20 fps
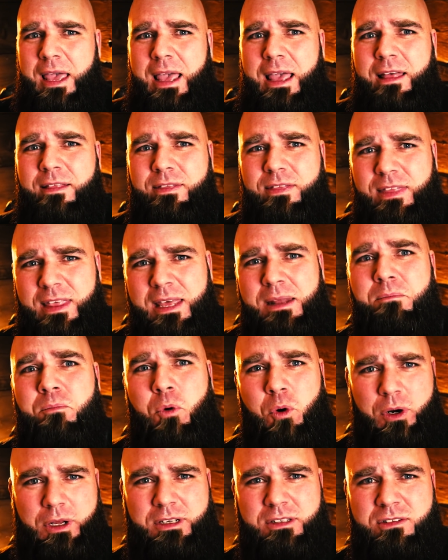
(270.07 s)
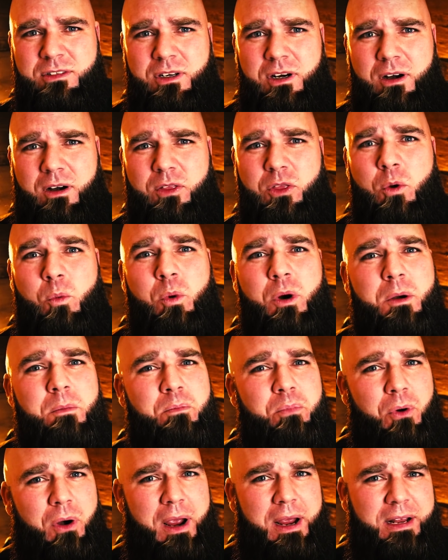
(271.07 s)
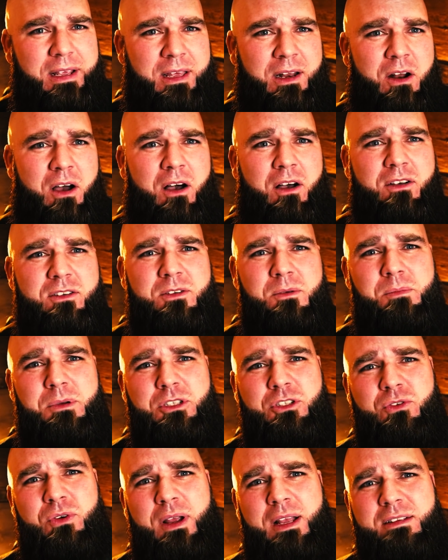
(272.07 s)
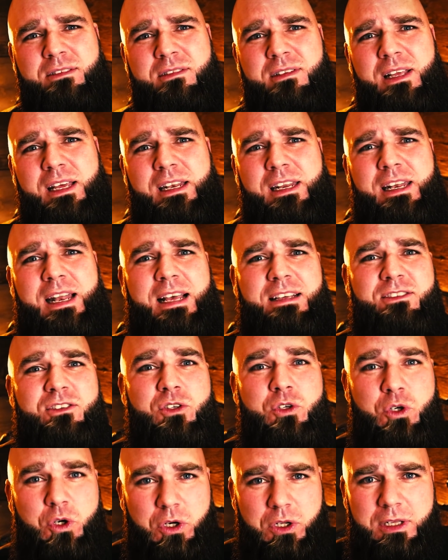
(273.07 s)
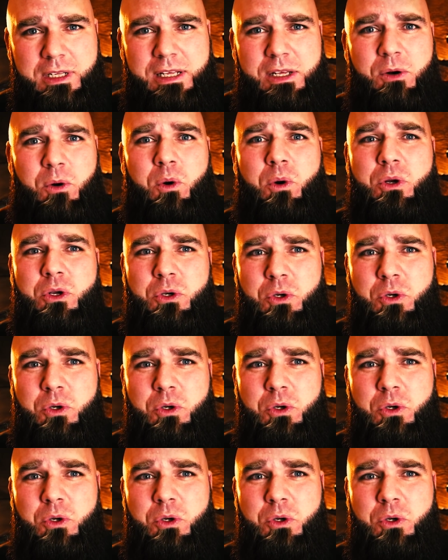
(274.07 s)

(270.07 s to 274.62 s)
And then morning star. The word bright can also be translated as goodly or